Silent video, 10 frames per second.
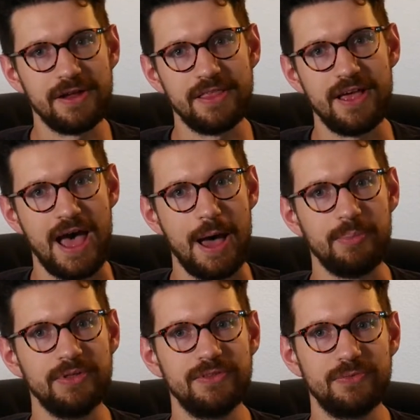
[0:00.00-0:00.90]
that
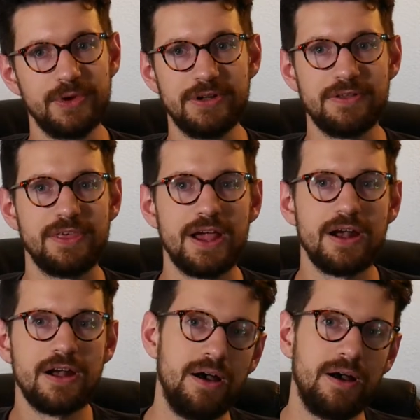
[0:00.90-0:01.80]
happens when you're there.